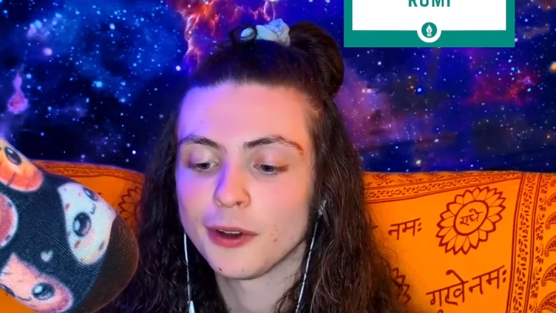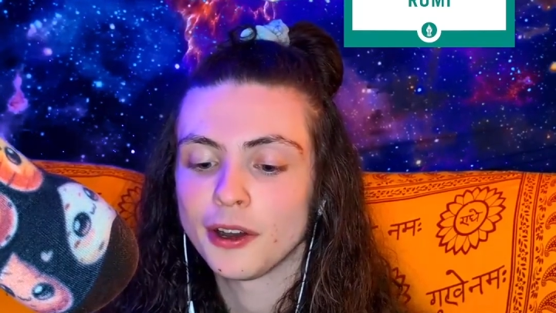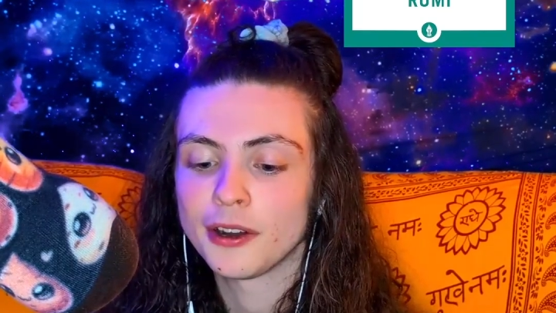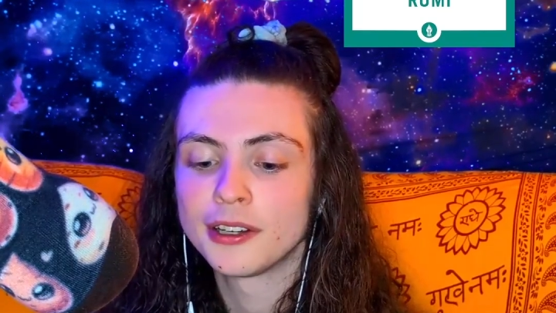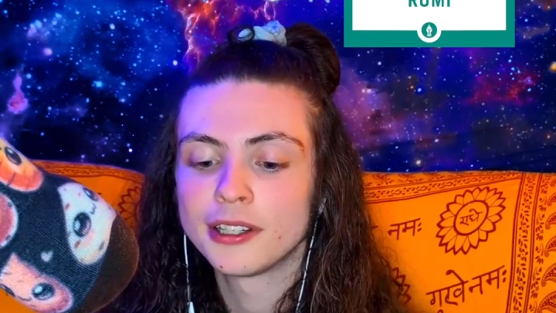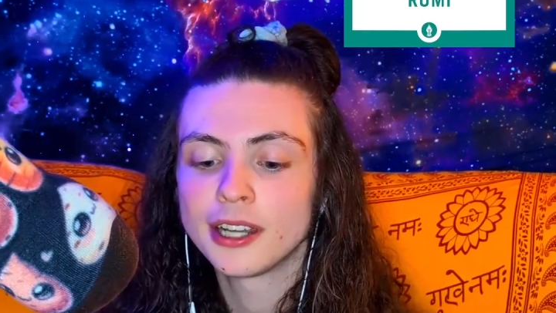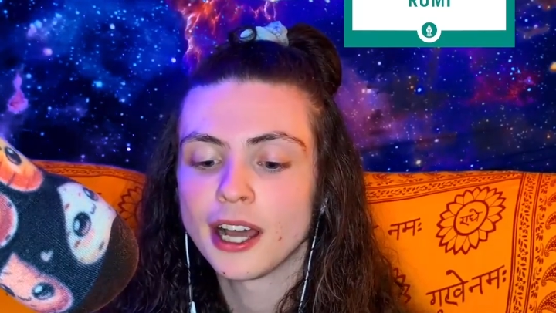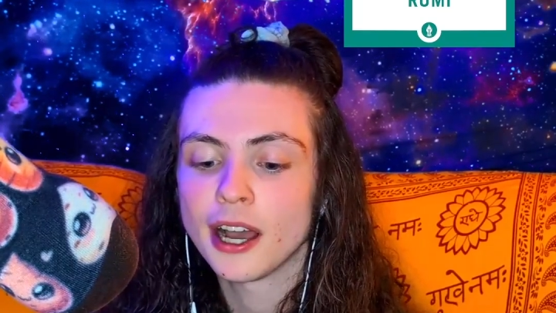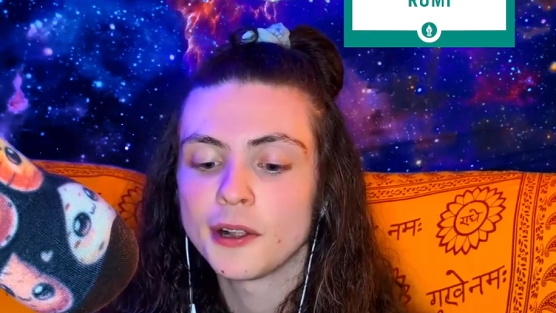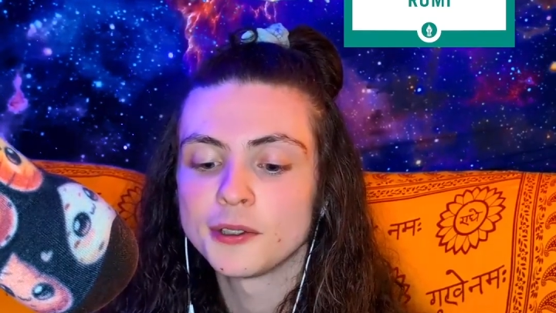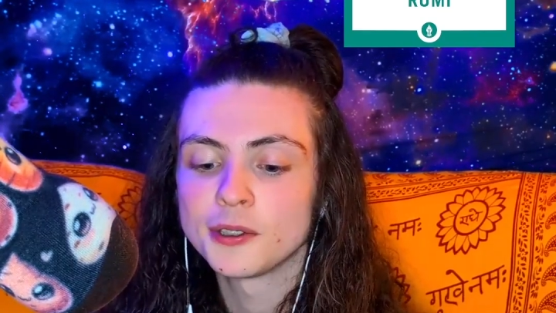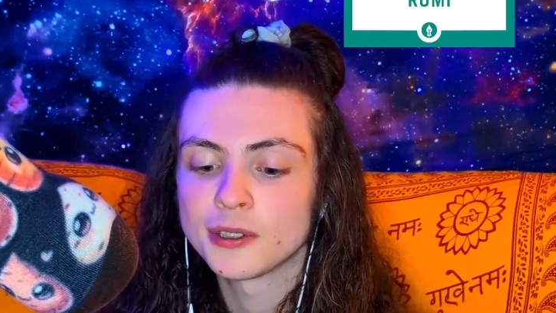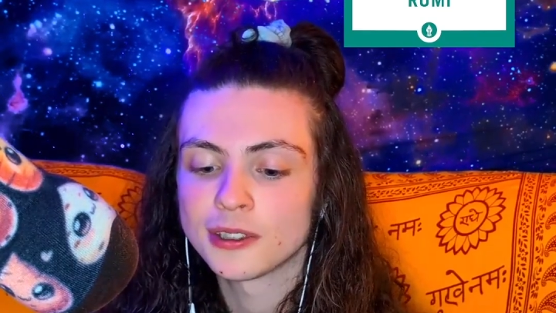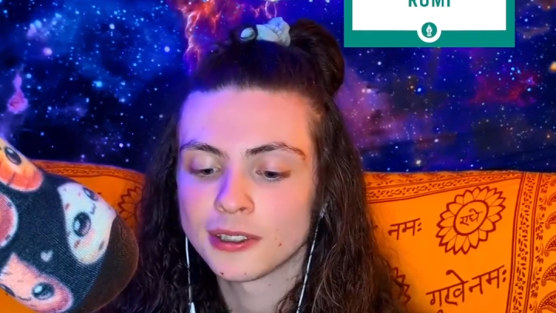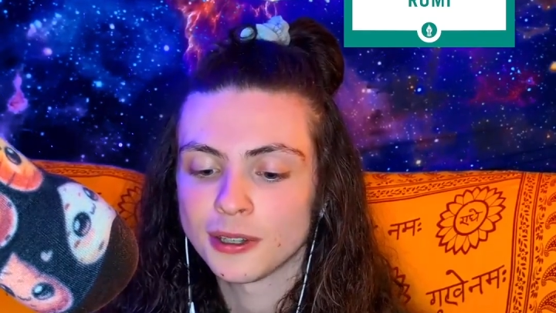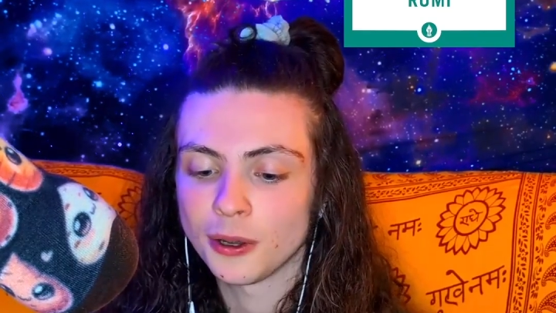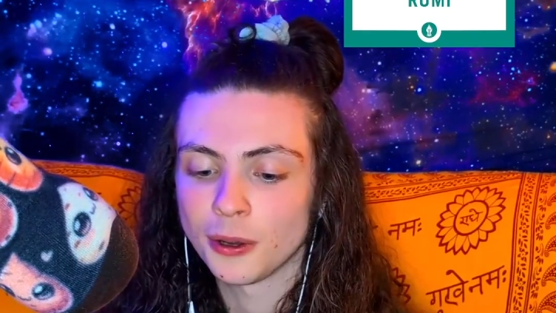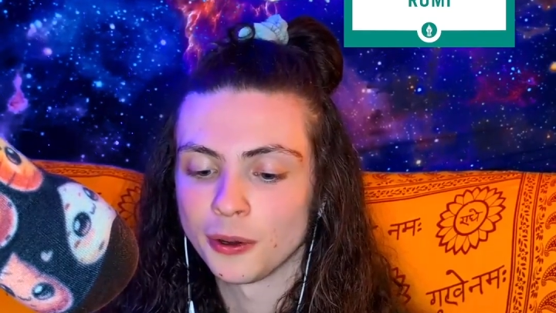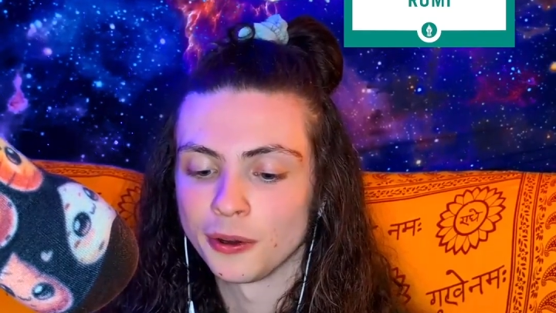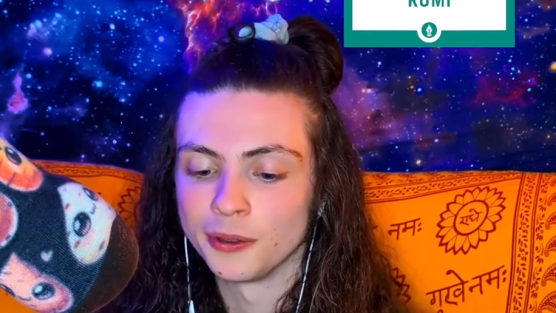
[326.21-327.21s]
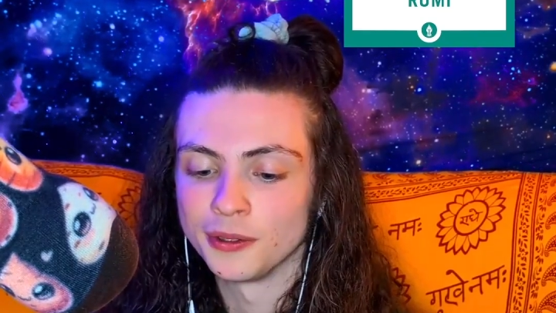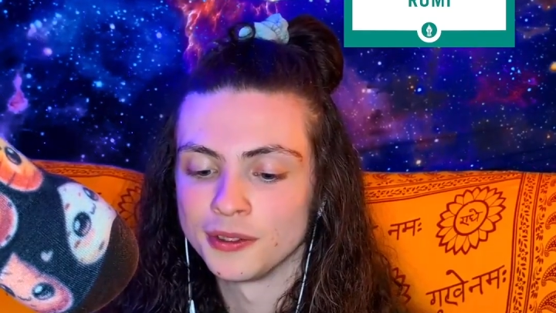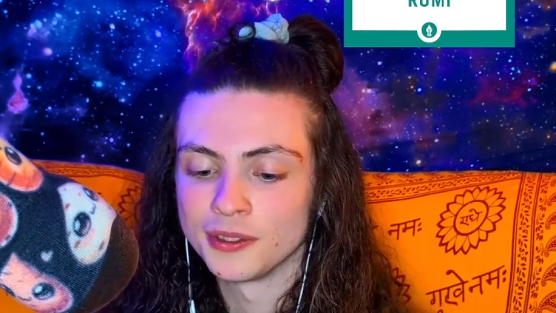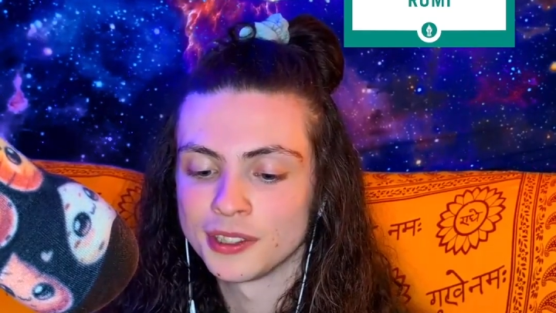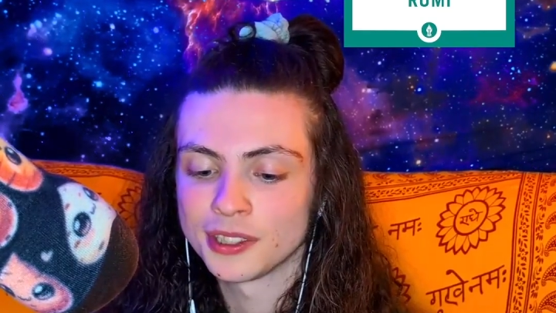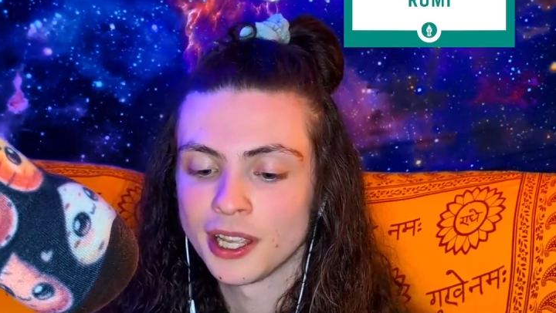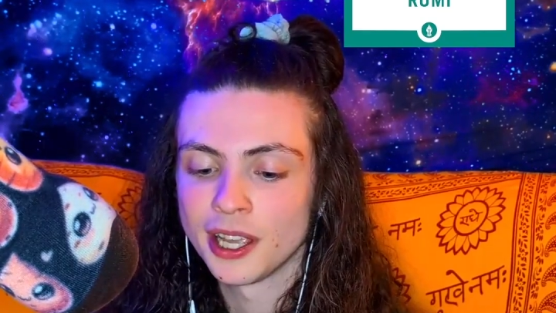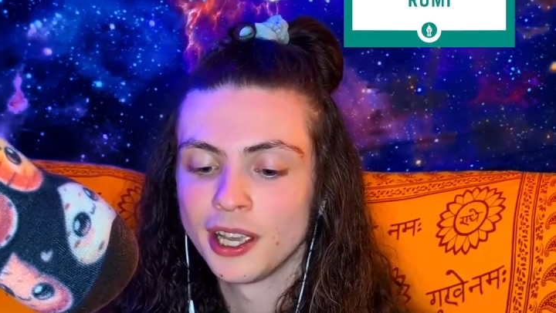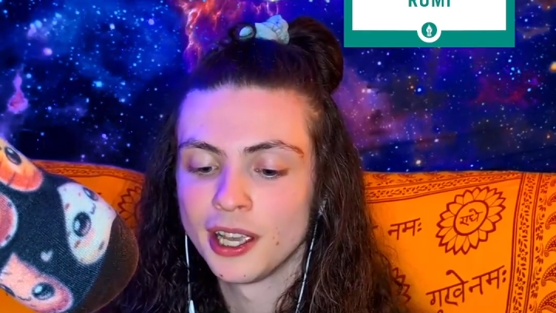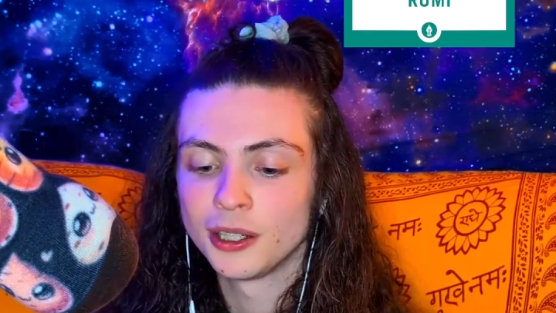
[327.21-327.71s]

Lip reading: are touchstones